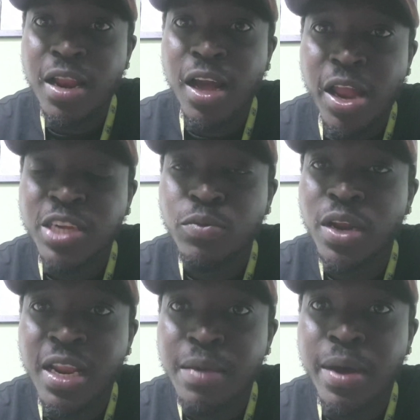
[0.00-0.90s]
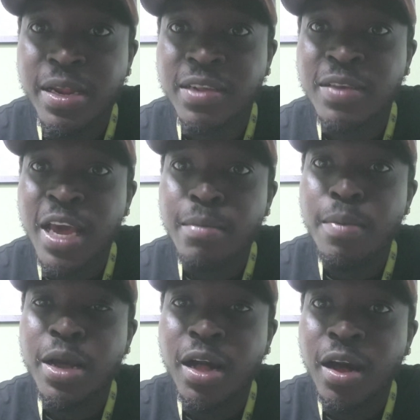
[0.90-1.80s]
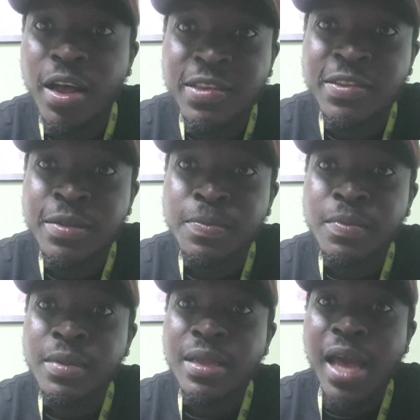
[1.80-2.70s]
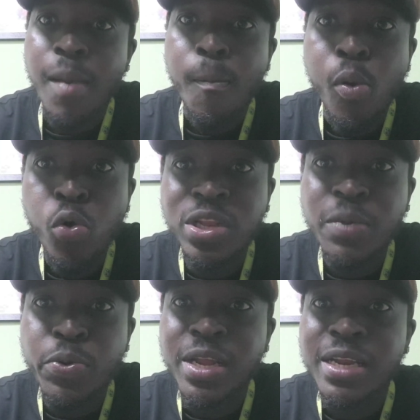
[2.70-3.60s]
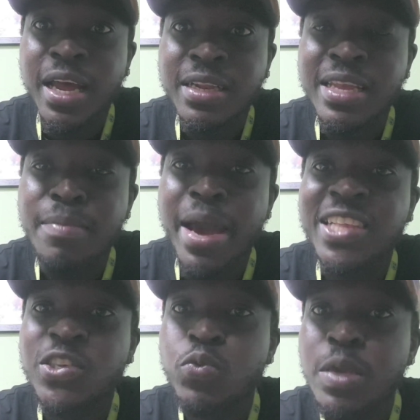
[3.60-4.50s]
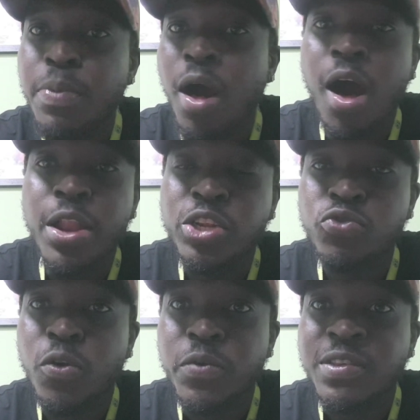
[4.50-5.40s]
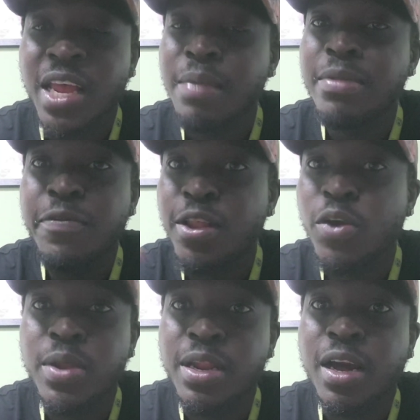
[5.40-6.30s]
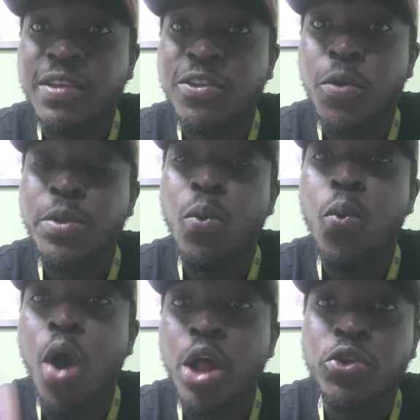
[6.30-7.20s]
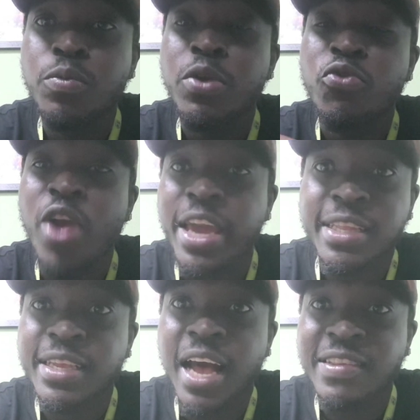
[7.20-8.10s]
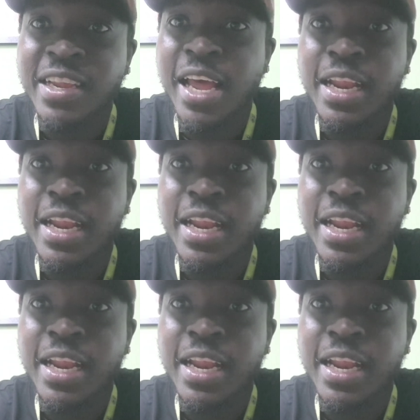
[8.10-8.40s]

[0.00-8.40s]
Clarendon College more than anybody else. But because I boldly predict that they might sweep all the trophies and they're definitely going to the Da Costa Cup, you want to be right as an